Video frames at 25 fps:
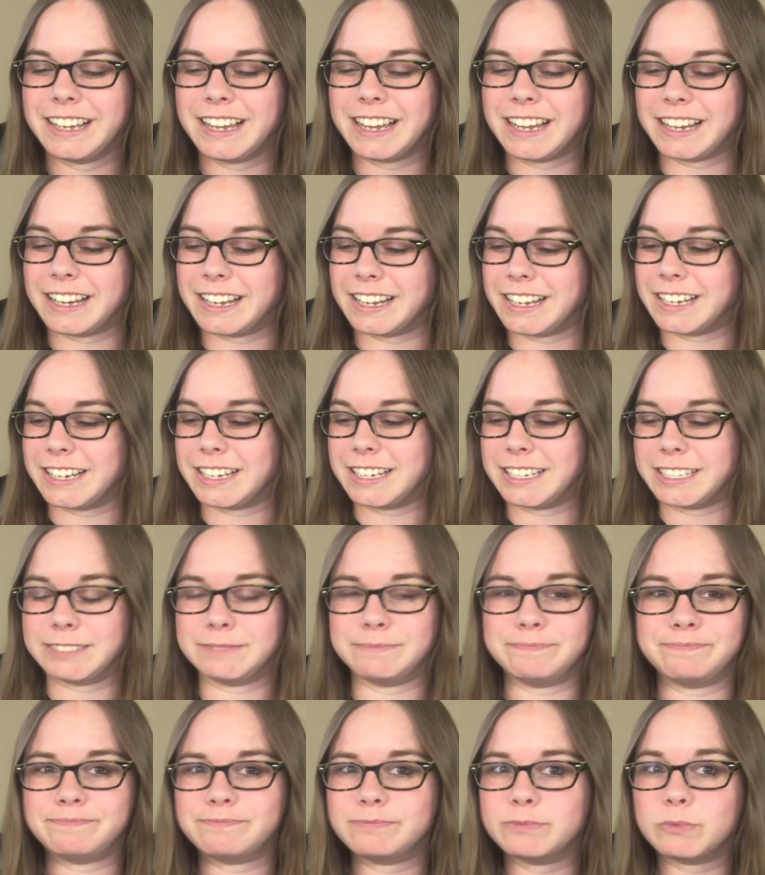
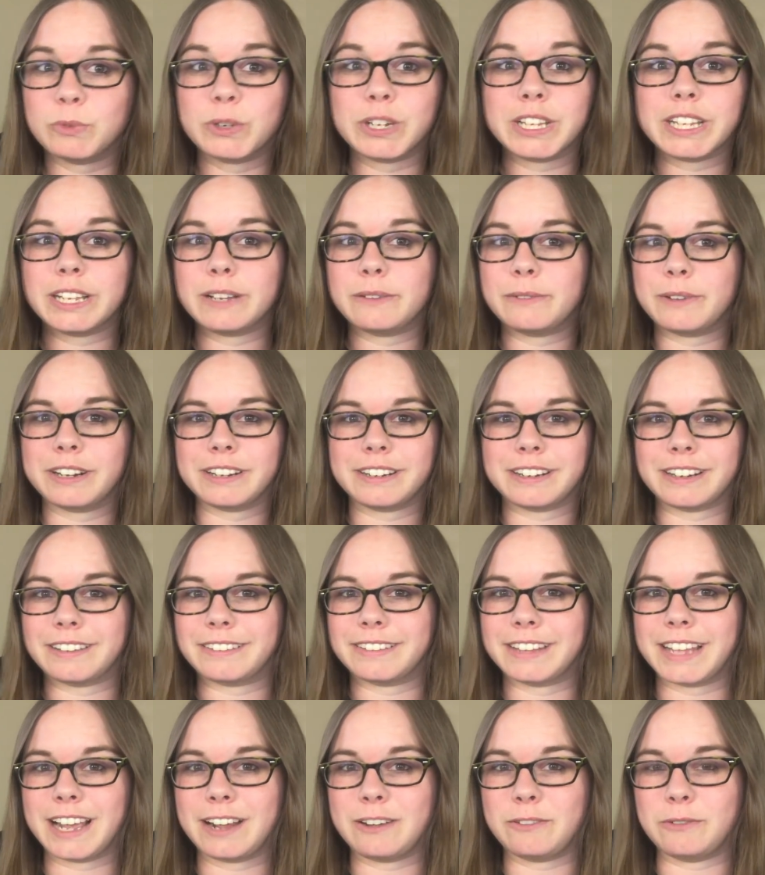Really weird how
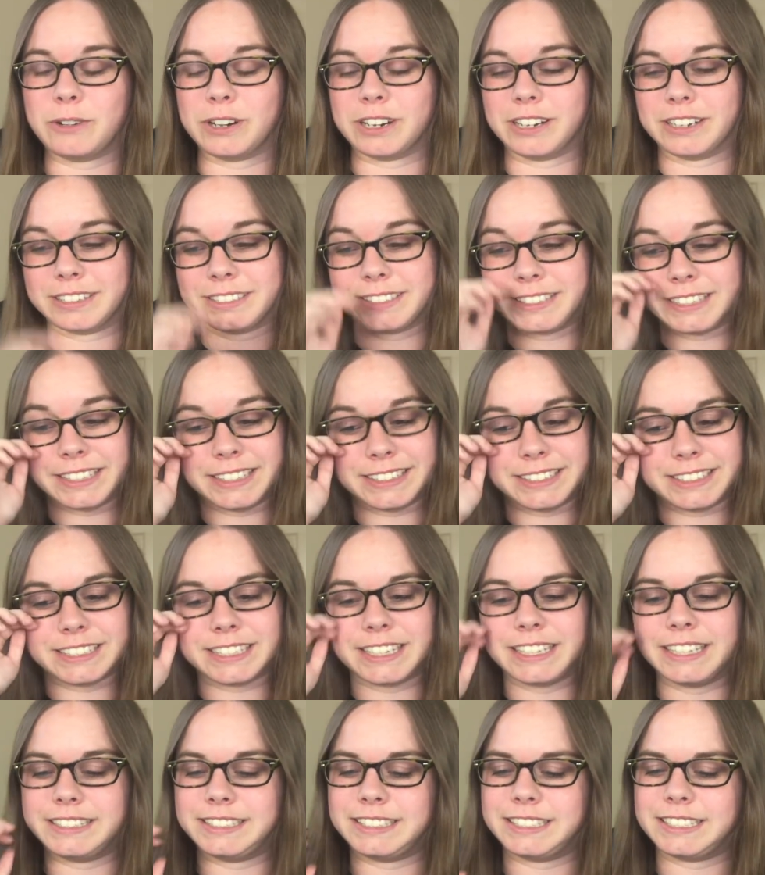that works.
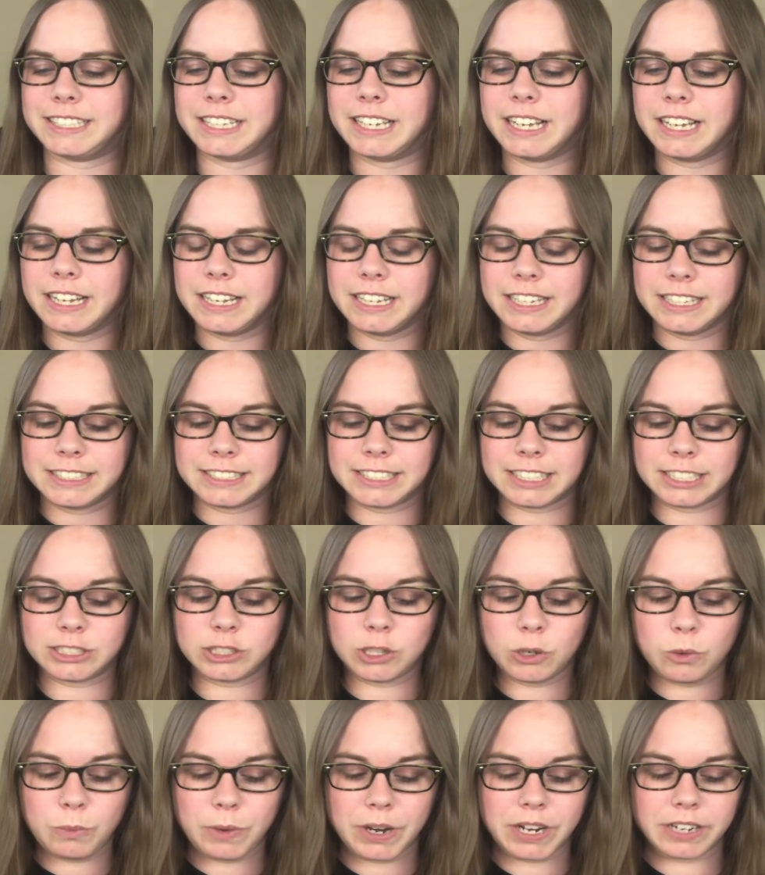It's such
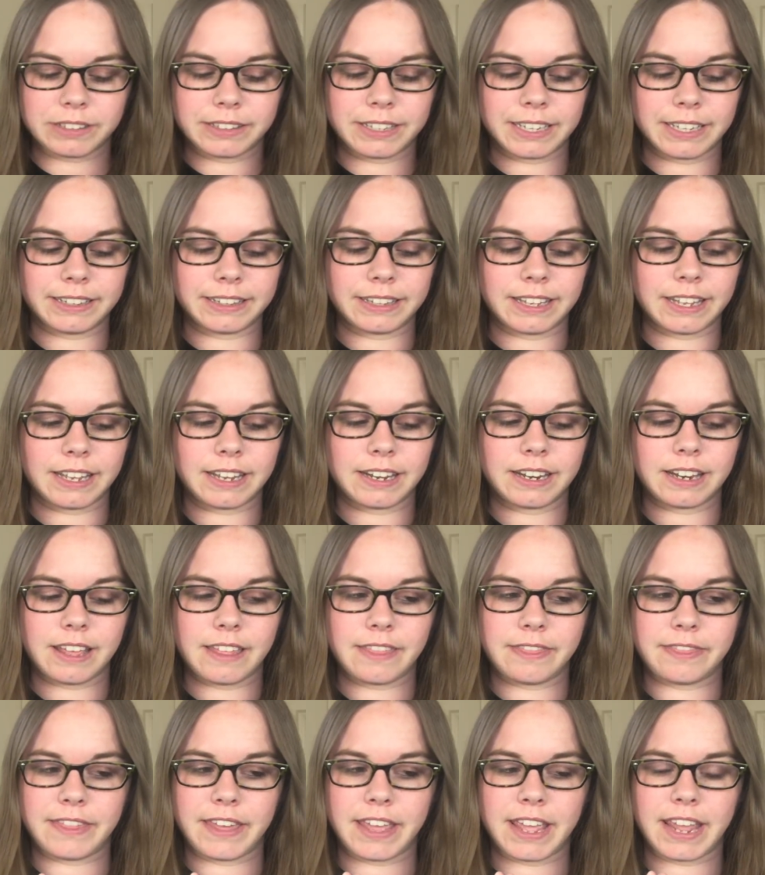a weird thing that
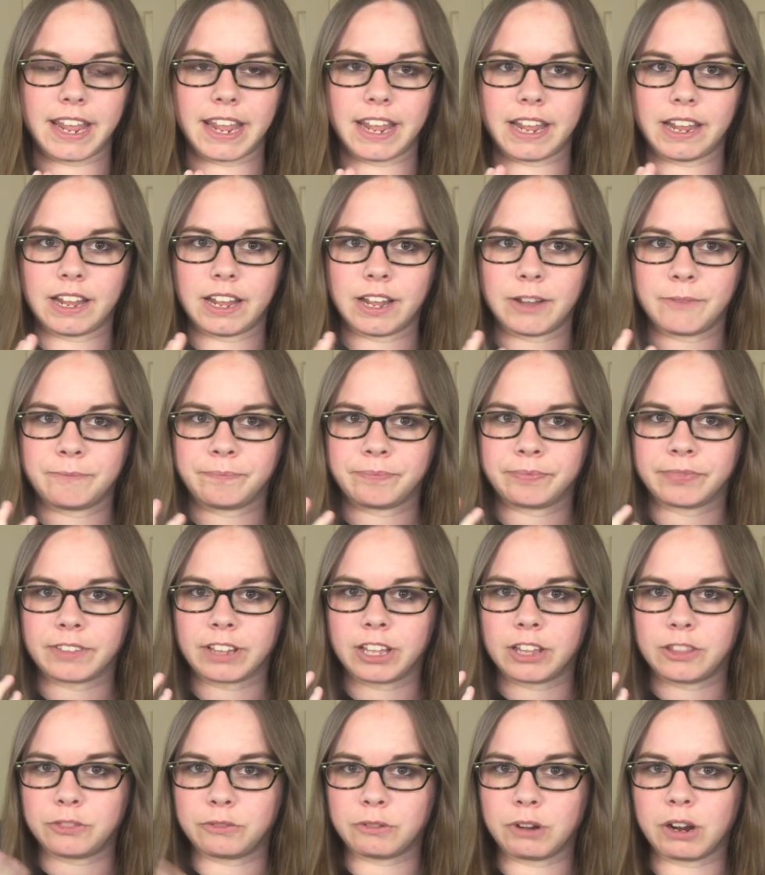they
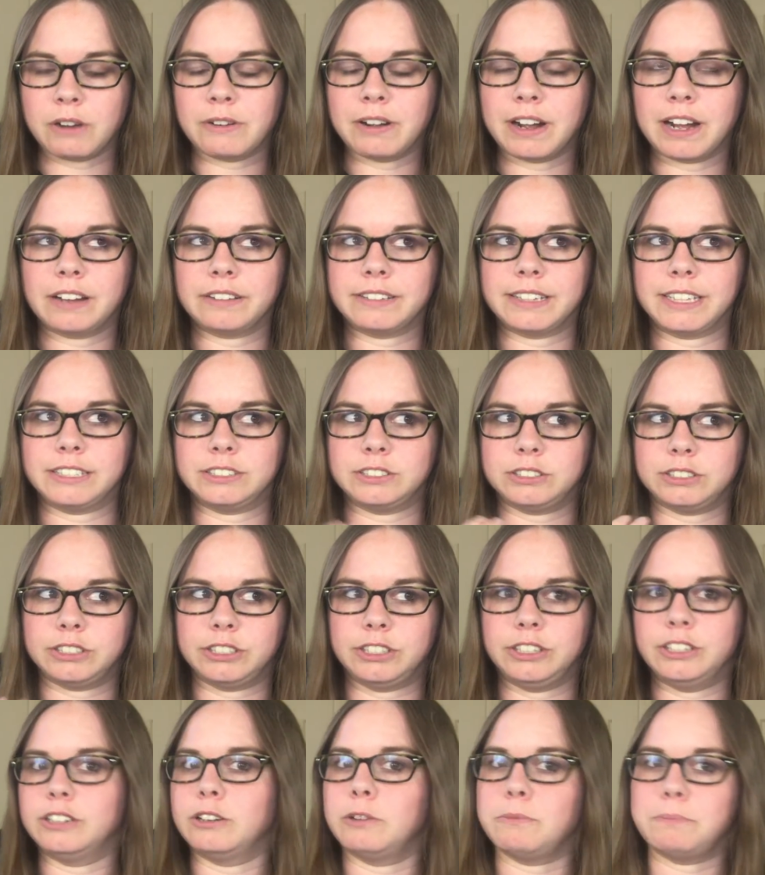throw out, like,
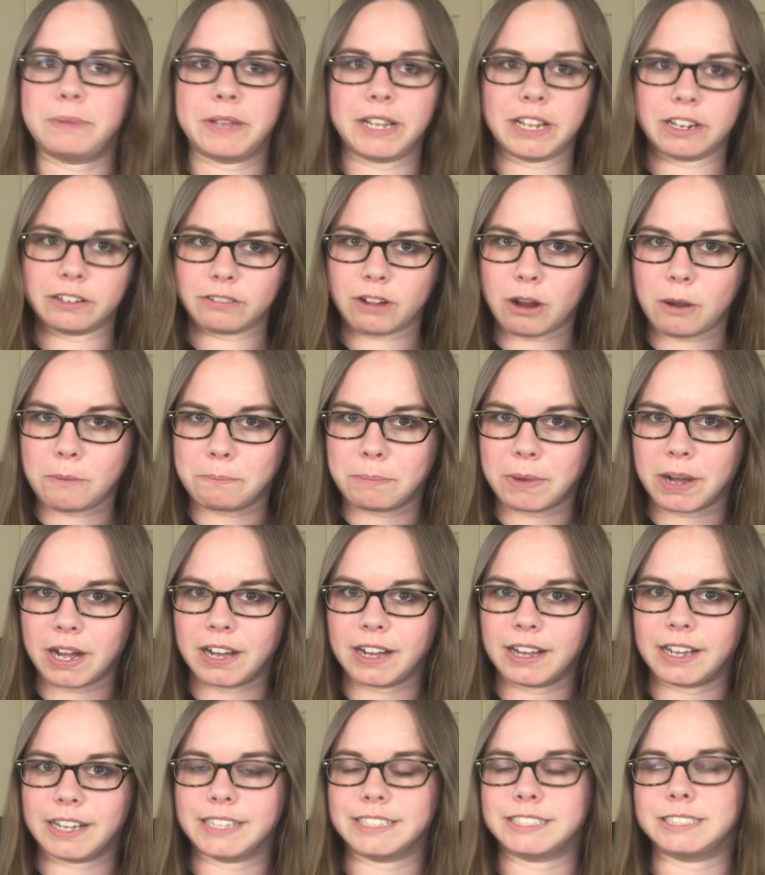be your own
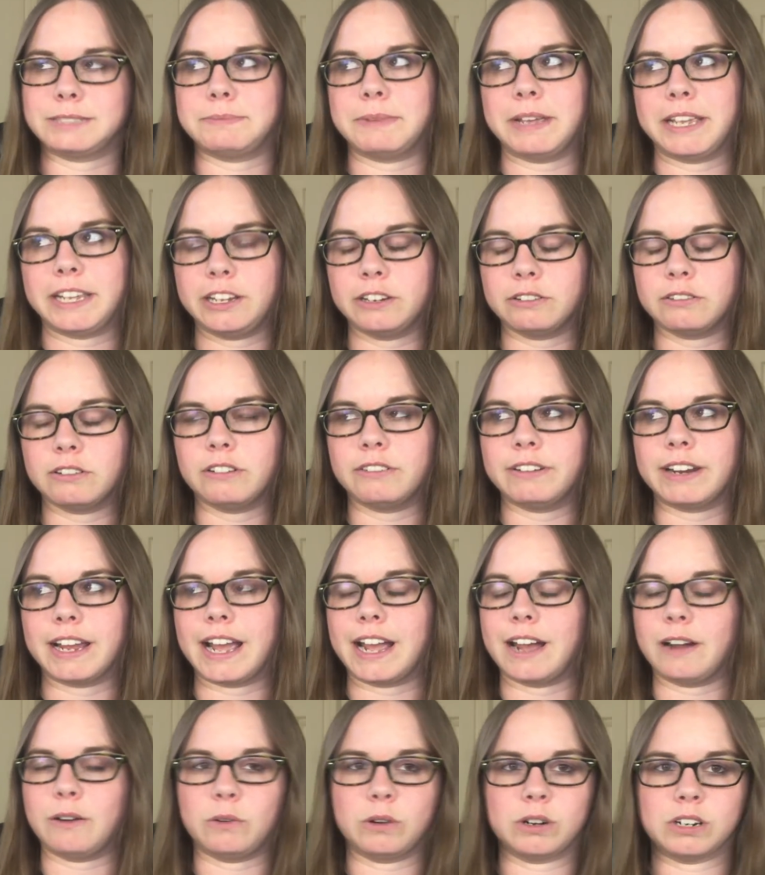boss, make your own
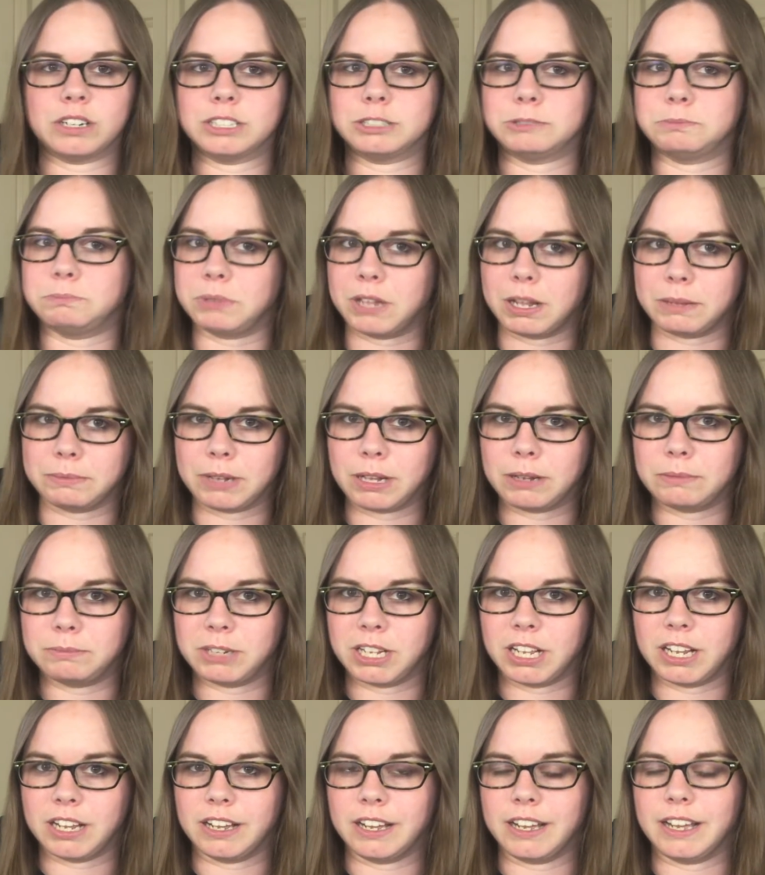hours, blah, blah,
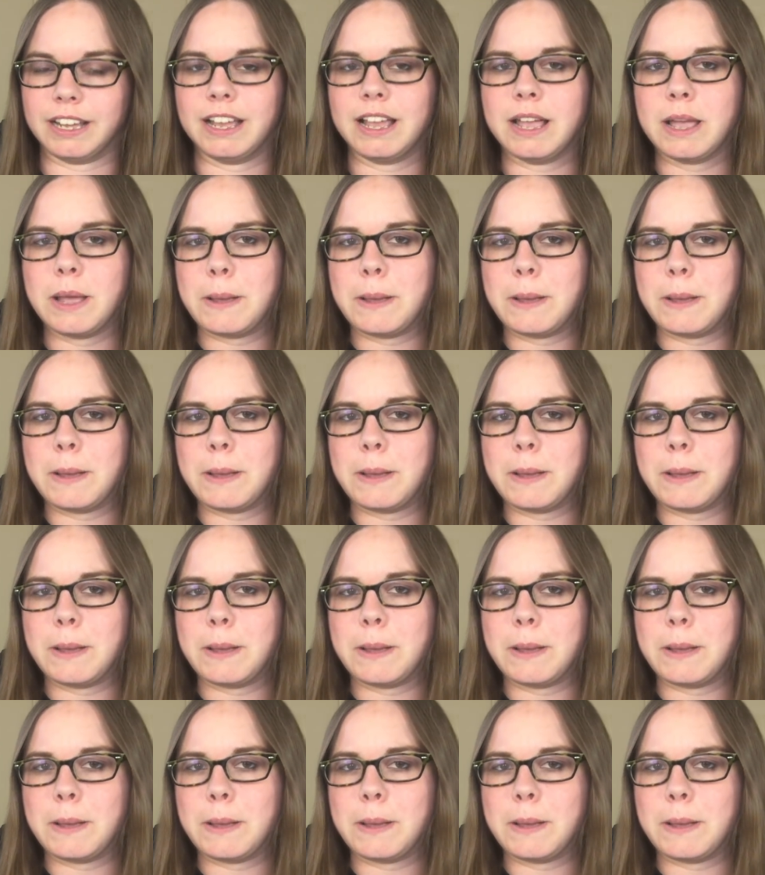blah.